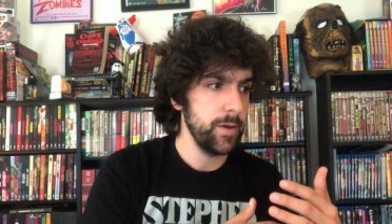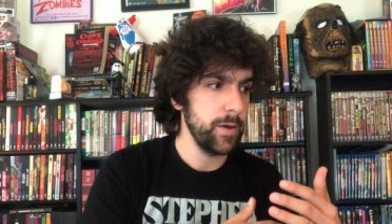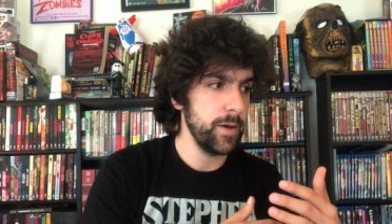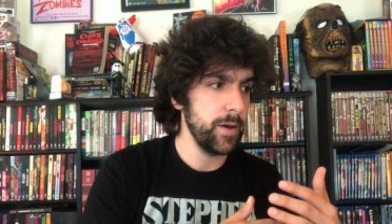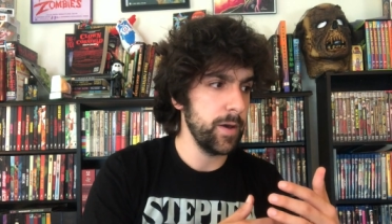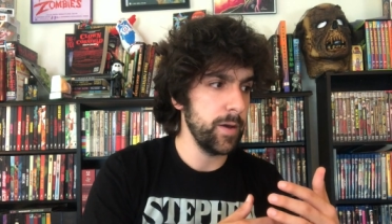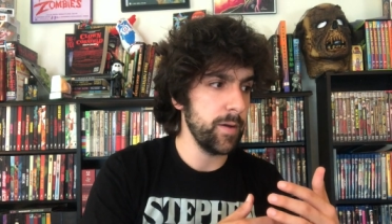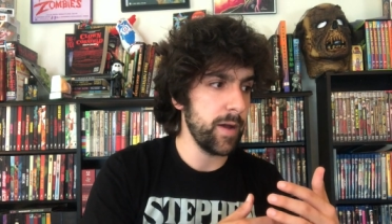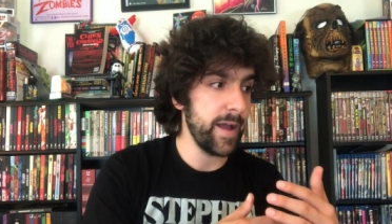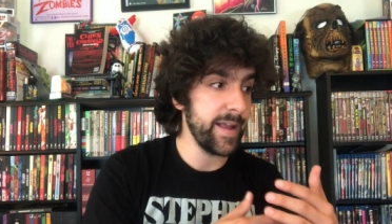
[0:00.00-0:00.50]

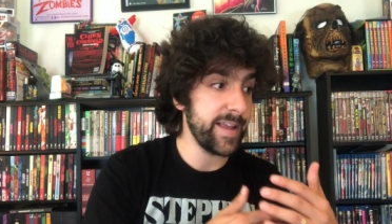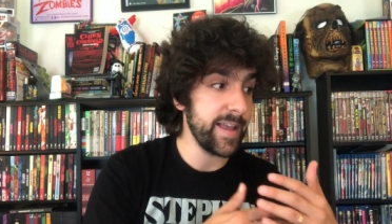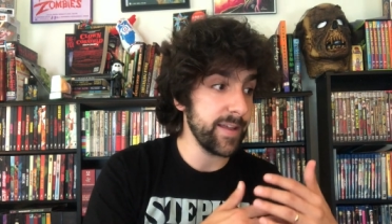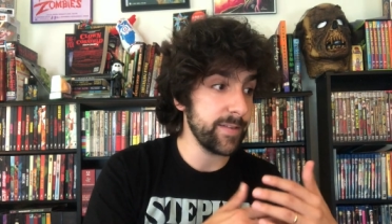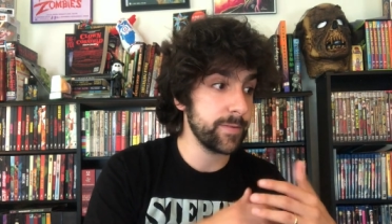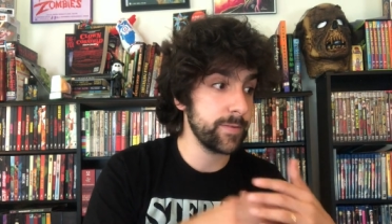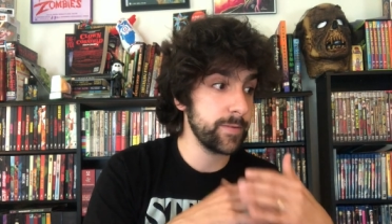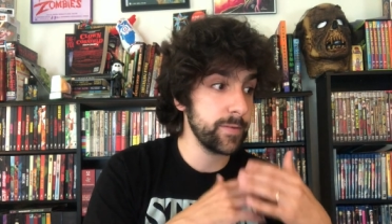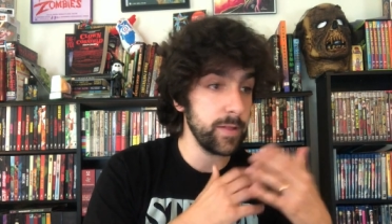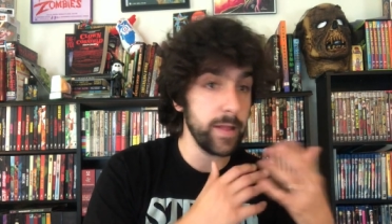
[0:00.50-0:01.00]
uh, I
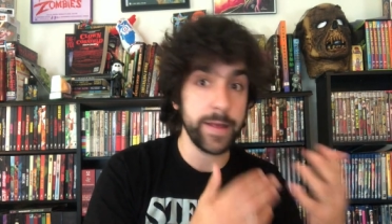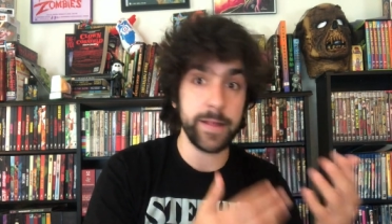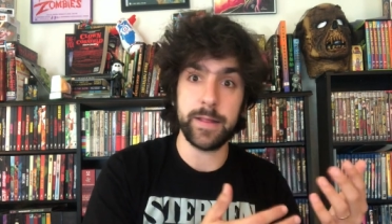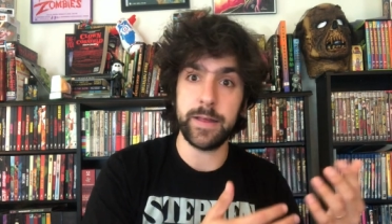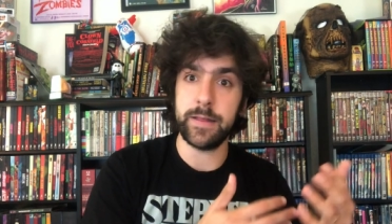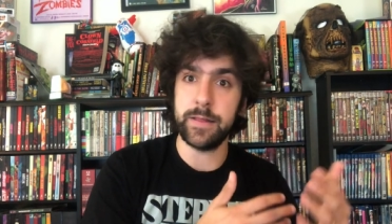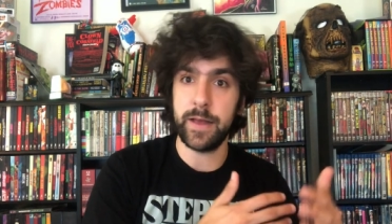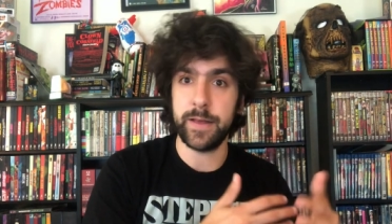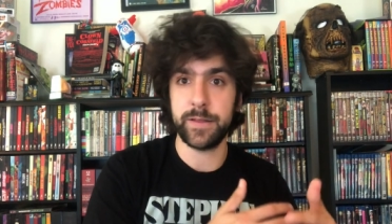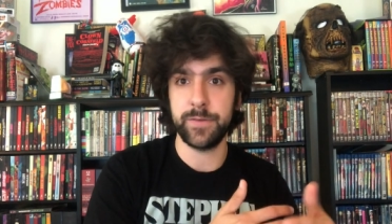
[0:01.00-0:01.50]
guess
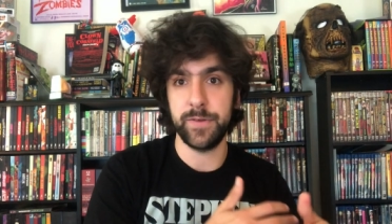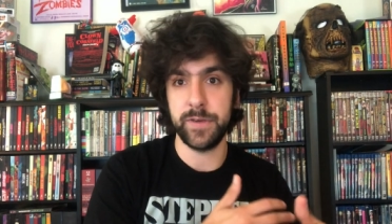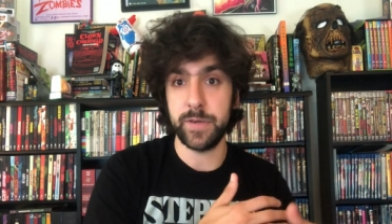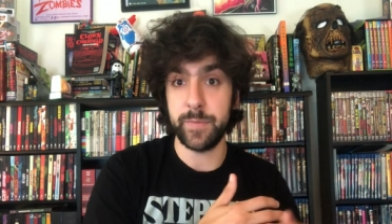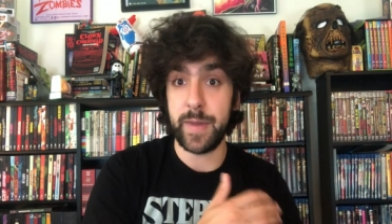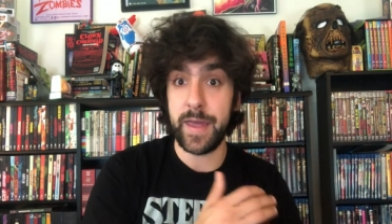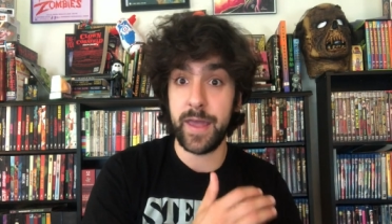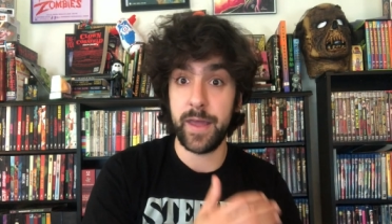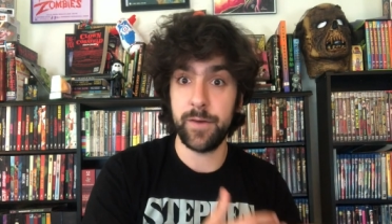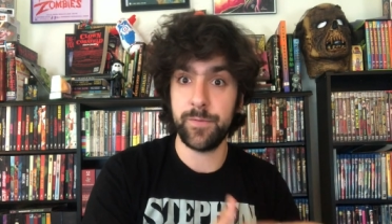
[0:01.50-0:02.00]
slightly less of a
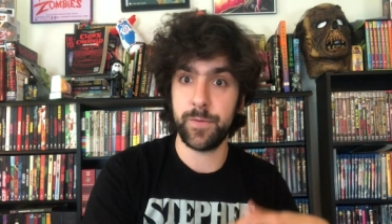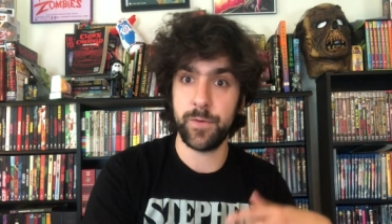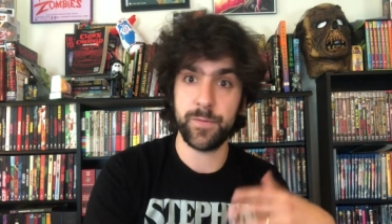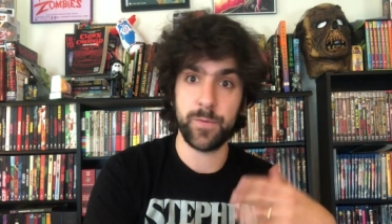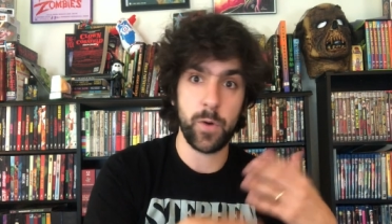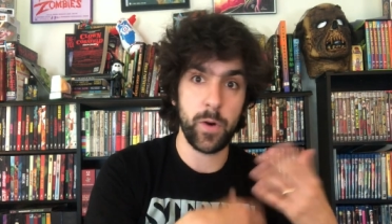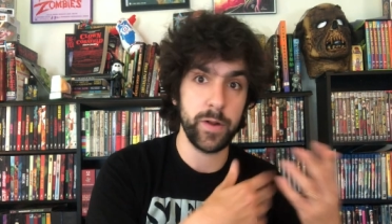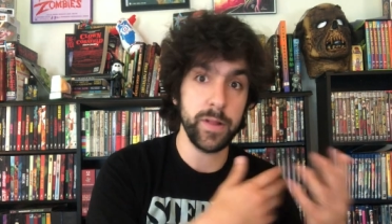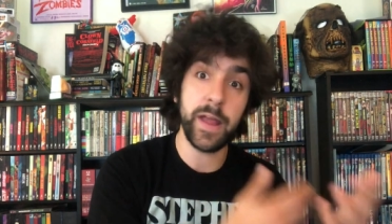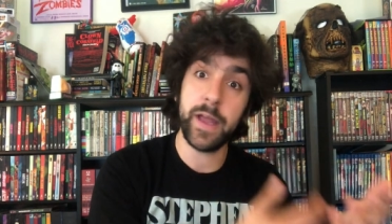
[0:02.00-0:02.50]
demand for
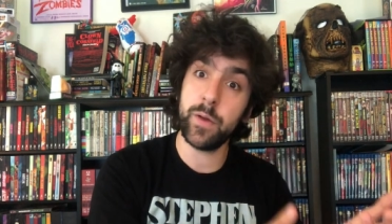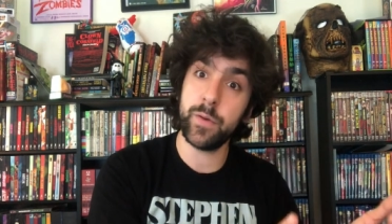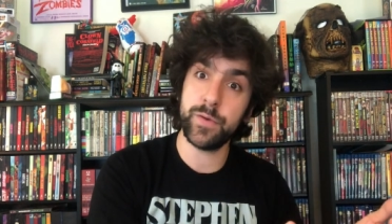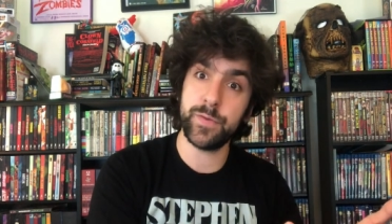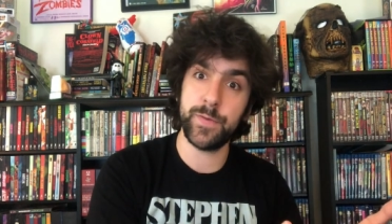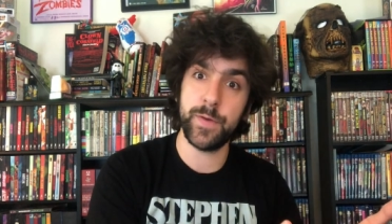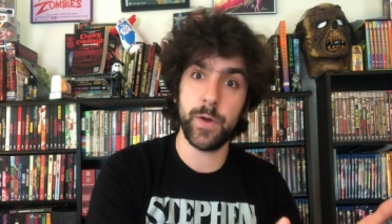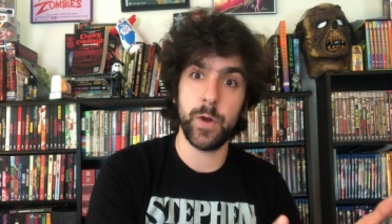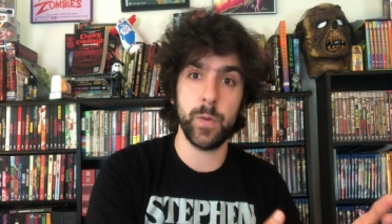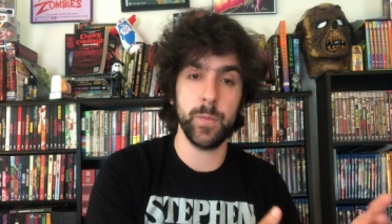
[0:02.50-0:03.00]
foreign language
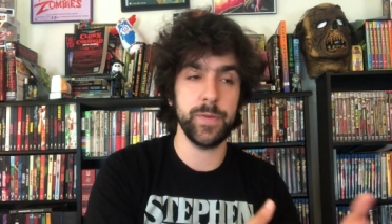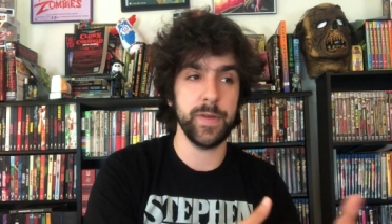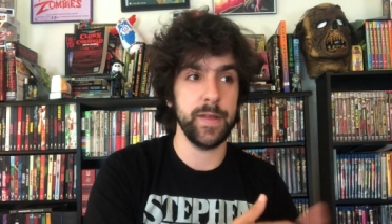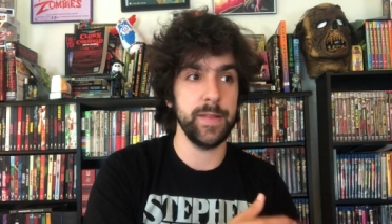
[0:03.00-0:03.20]
films,